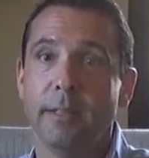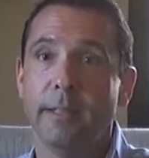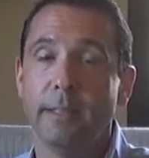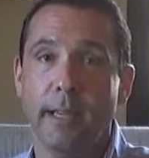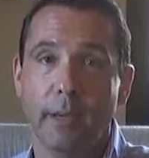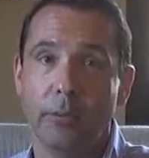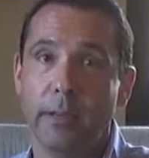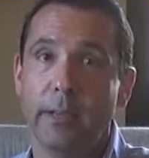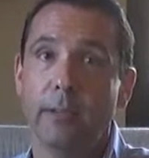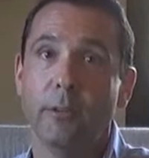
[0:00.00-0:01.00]

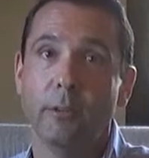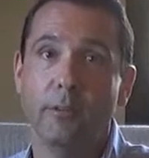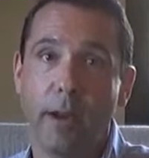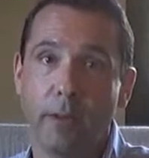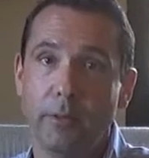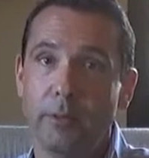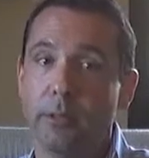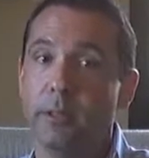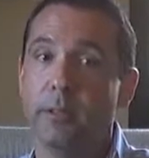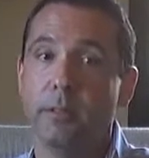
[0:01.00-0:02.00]
integrity and good
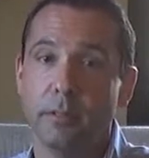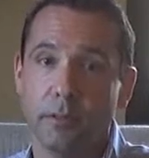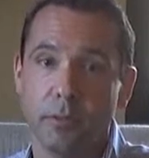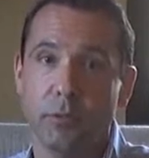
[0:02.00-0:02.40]
values and